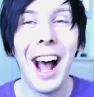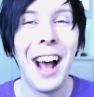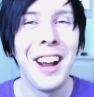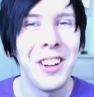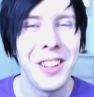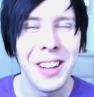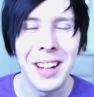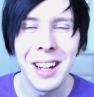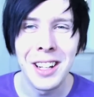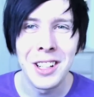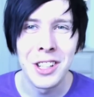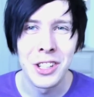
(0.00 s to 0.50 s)
I
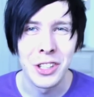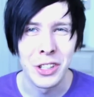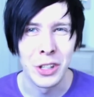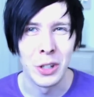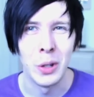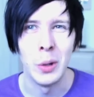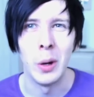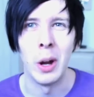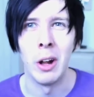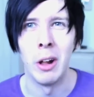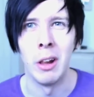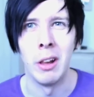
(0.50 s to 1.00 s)
don't think I'd
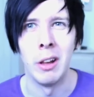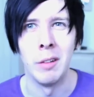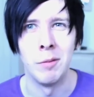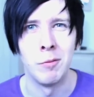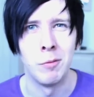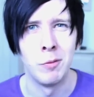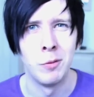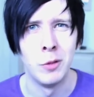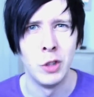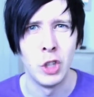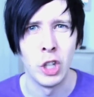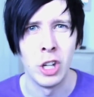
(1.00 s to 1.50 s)
suit a
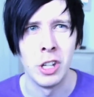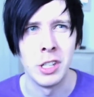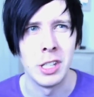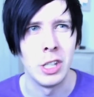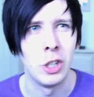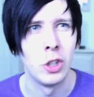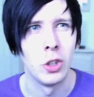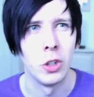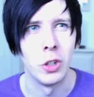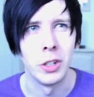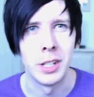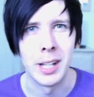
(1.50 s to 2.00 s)
Jersey
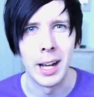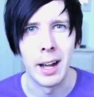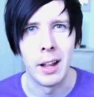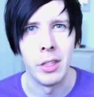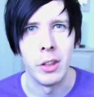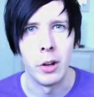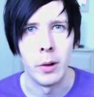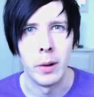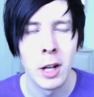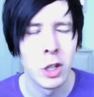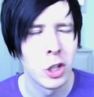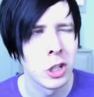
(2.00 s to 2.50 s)
Shore tan
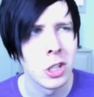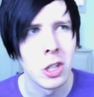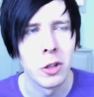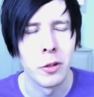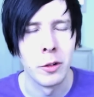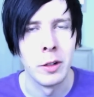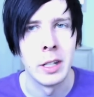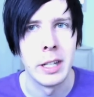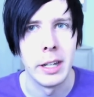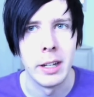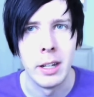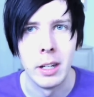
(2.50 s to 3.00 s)
though. I'd just look
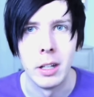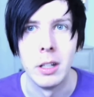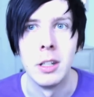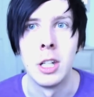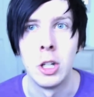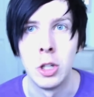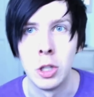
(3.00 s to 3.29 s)
ridiculous.